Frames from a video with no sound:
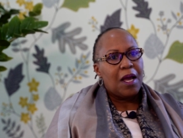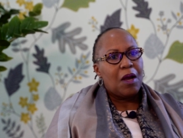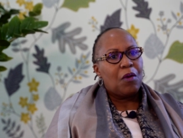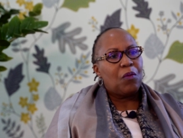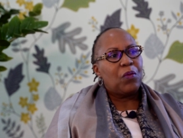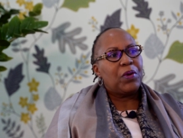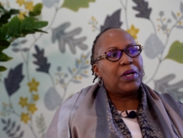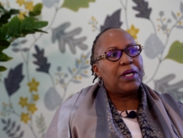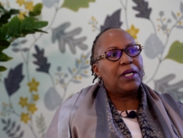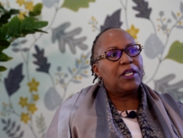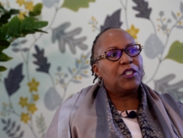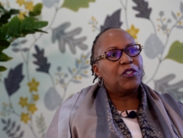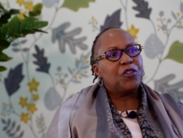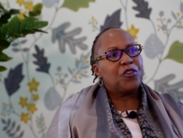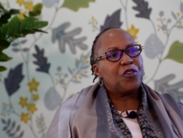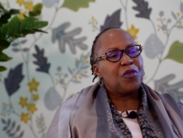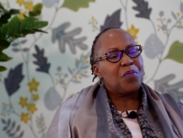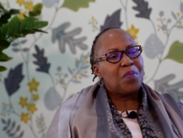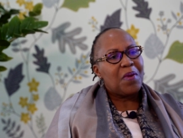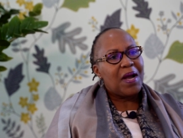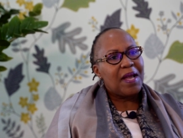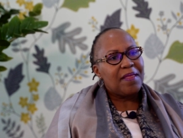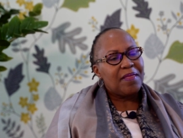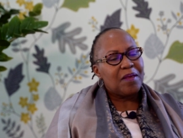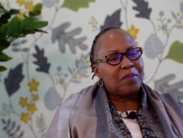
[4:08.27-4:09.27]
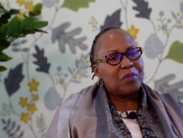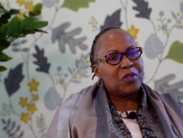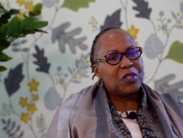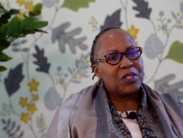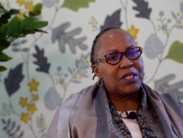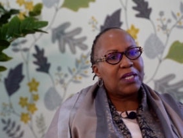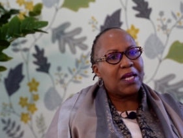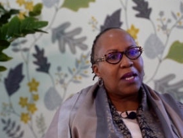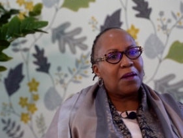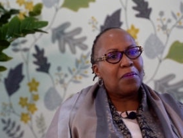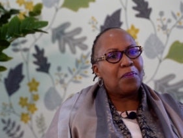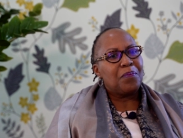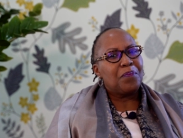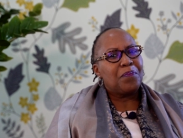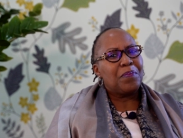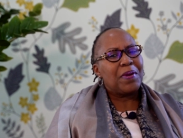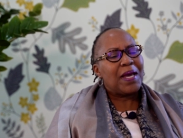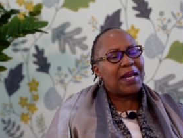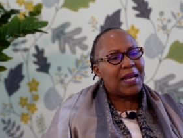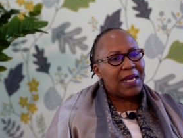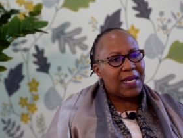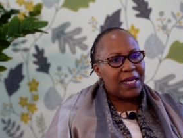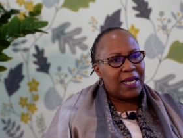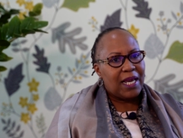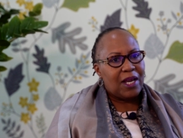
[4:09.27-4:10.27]
We need to remind them to take
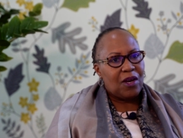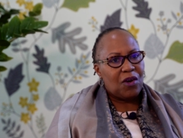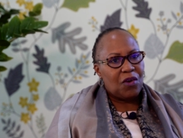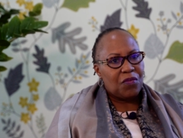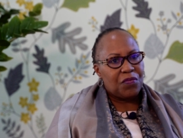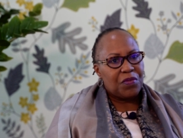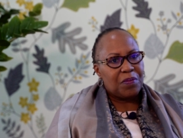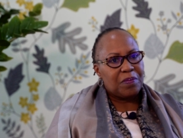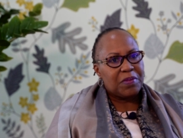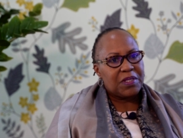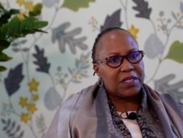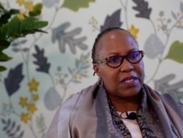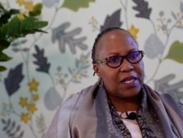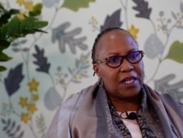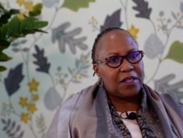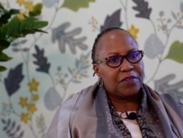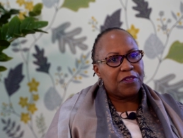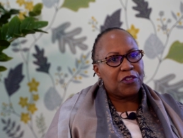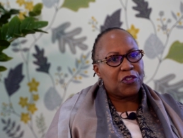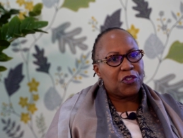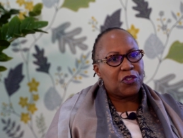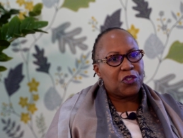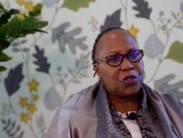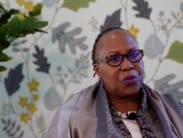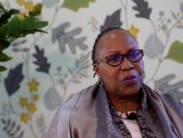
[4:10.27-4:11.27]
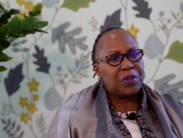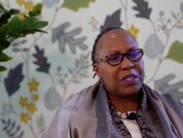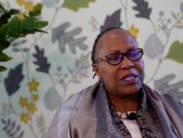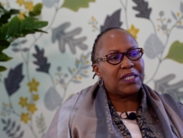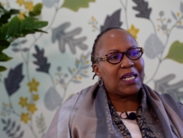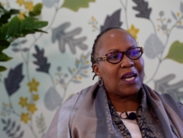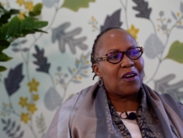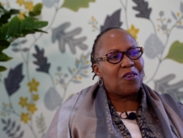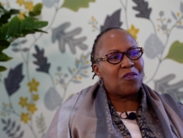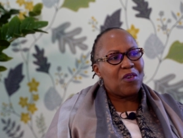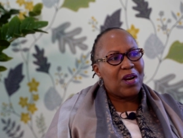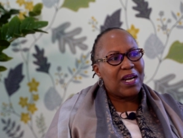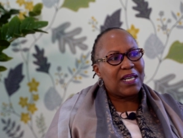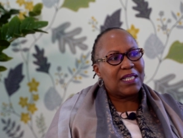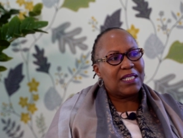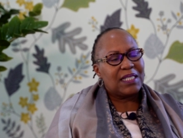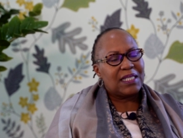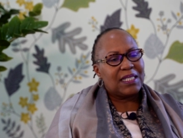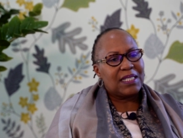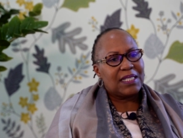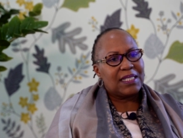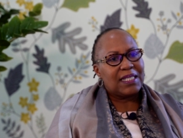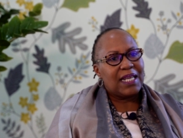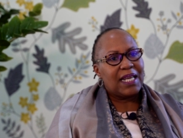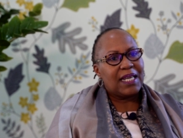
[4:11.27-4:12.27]
better care of themselves, to be directed
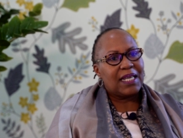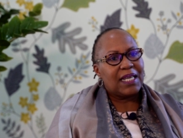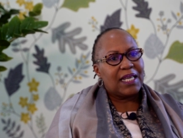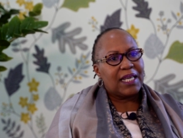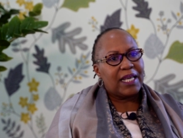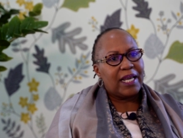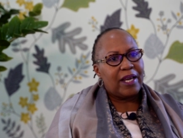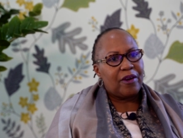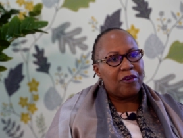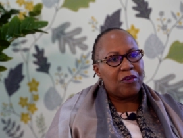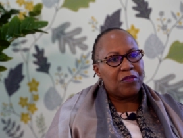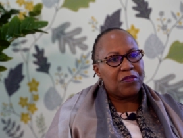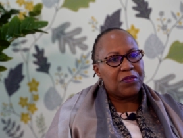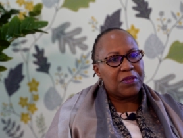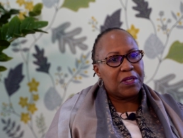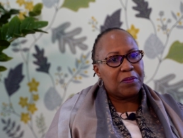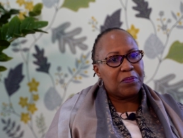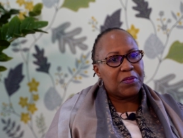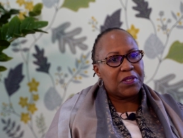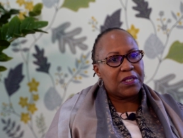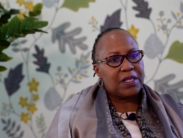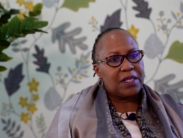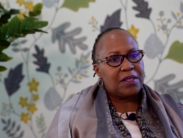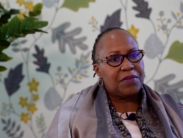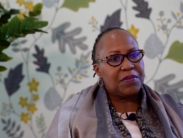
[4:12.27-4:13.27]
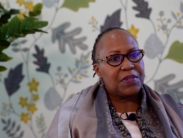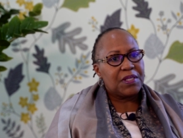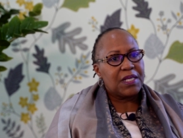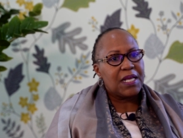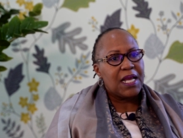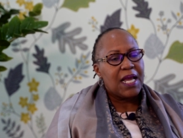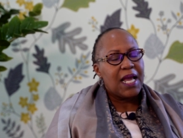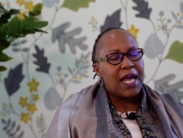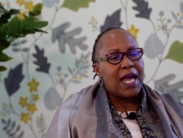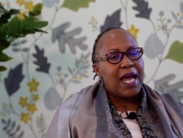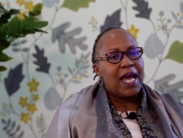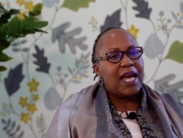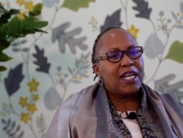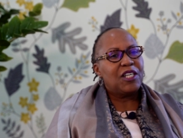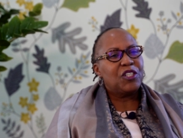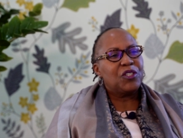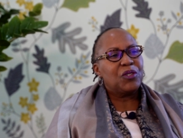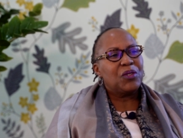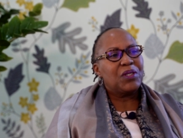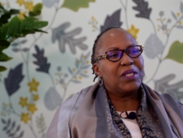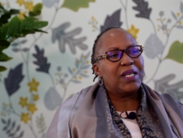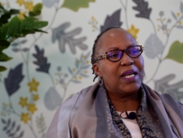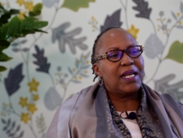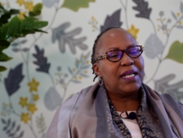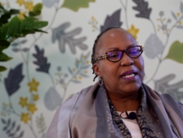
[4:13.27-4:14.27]
at taking care of themselves, and
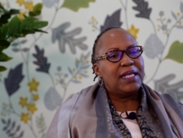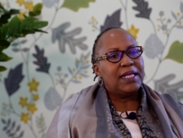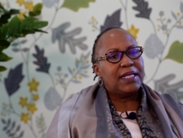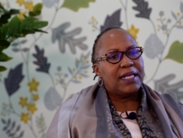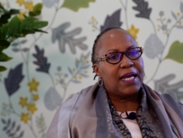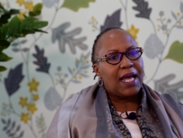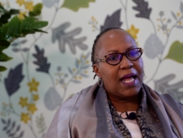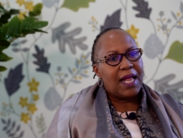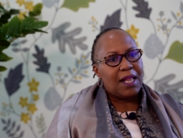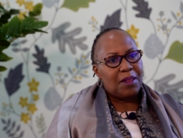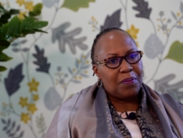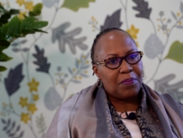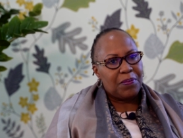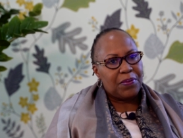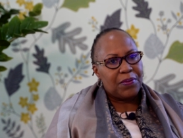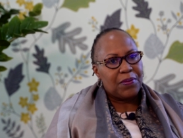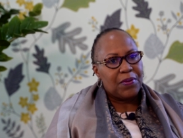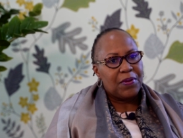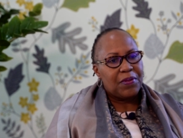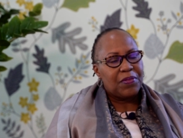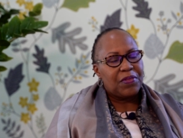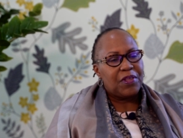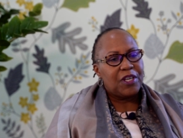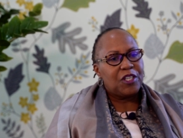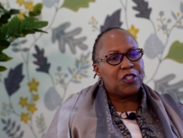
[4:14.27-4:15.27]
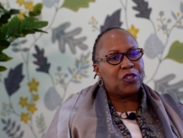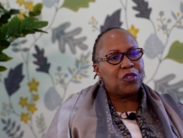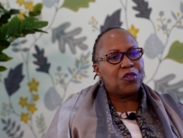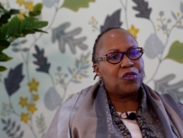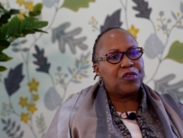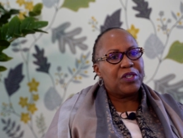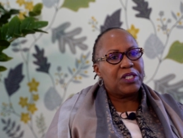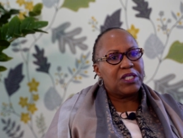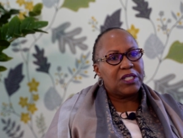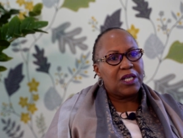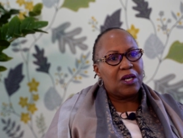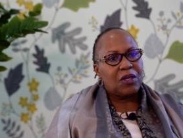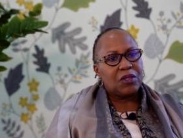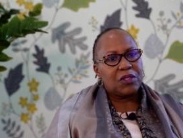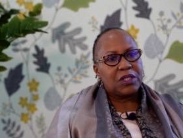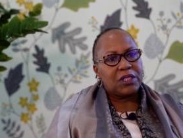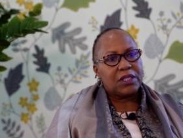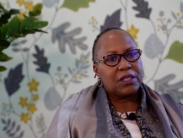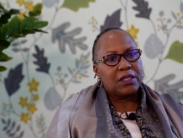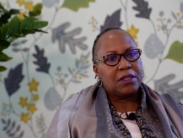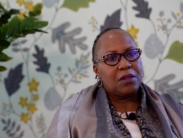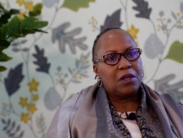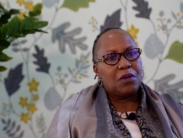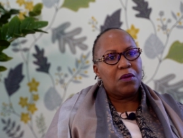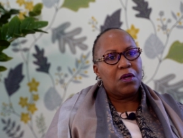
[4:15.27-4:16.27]
should they need help, they should reach out
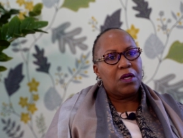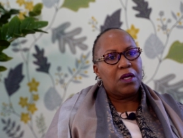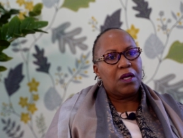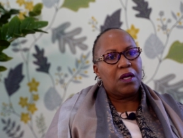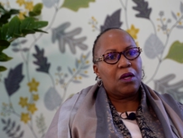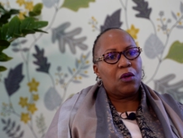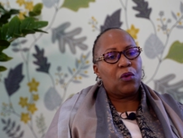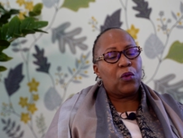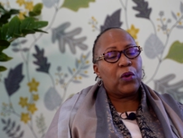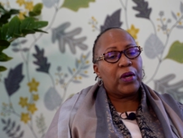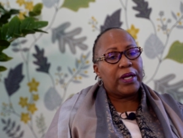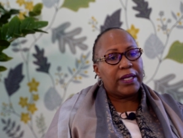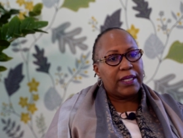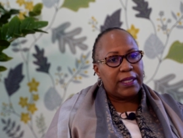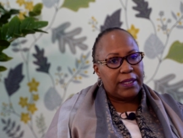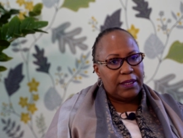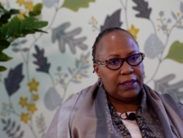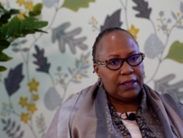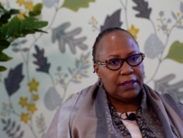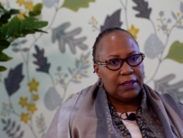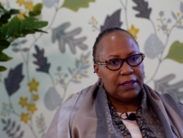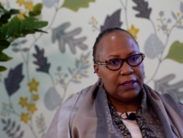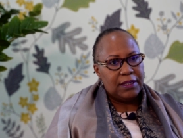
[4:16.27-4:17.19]
quickly,